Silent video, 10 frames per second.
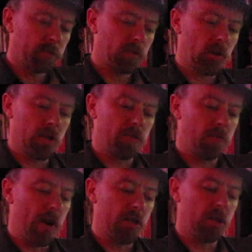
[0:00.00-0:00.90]
just
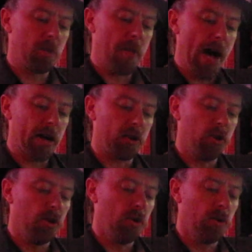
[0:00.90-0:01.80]
fresh
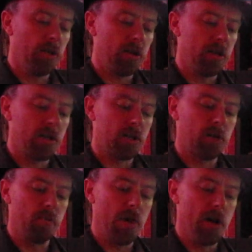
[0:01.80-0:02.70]
tobacco. It just
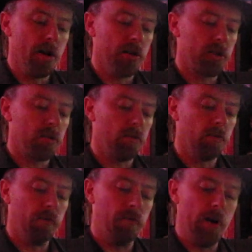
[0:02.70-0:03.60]
smells
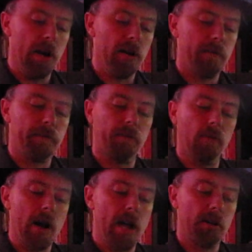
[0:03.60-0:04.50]
very
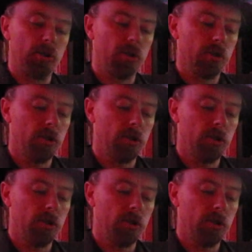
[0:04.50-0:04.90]
fresh.